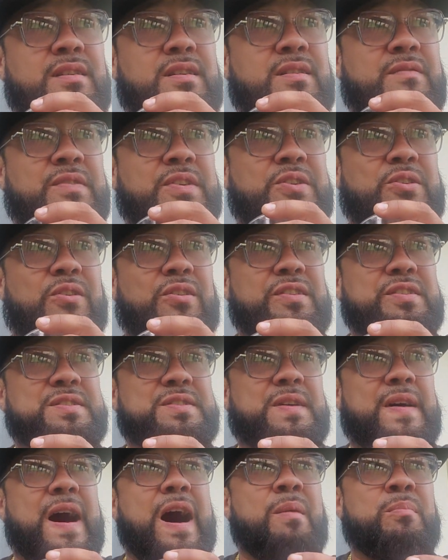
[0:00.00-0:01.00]
Regardless
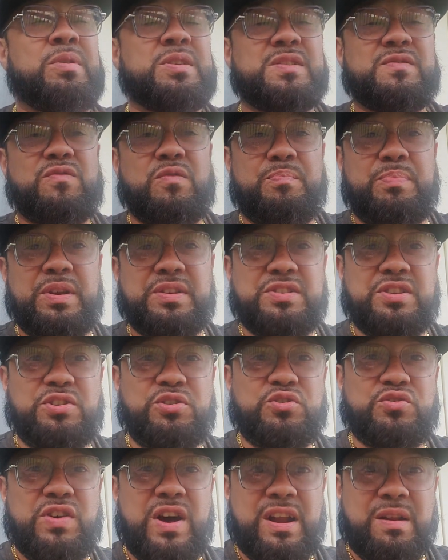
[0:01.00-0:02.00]
of how much of a picture you
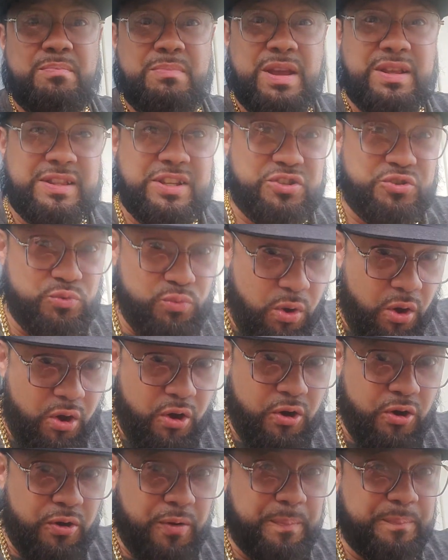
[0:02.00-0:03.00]
try to make that you
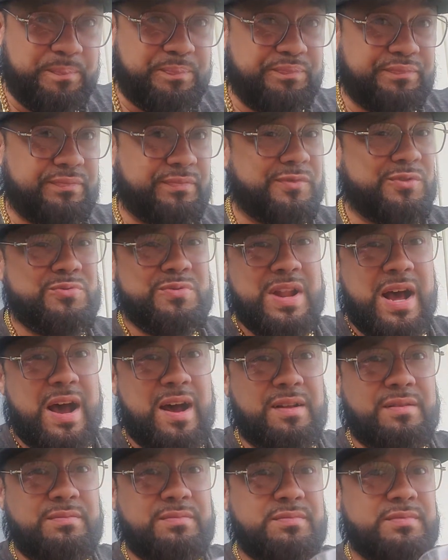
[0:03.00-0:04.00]
are. You're not.
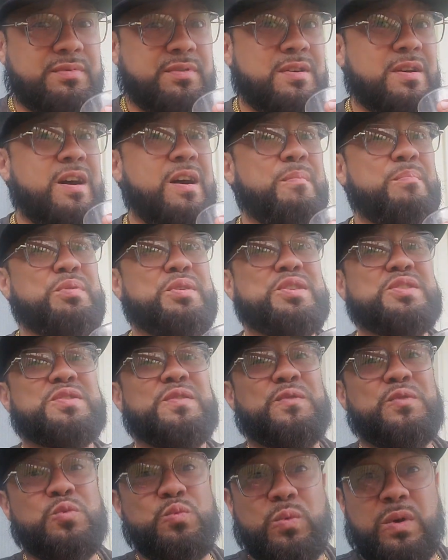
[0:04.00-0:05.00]
Because
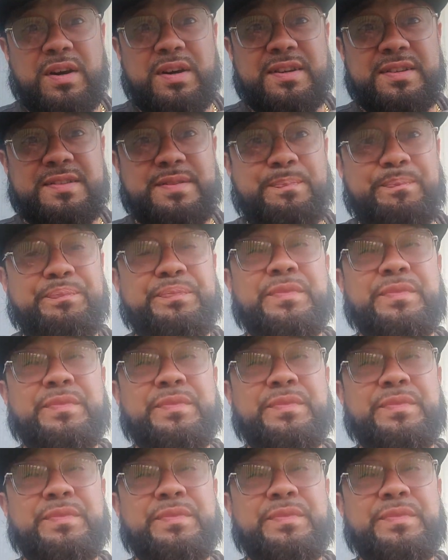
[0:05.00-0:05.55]
if you was,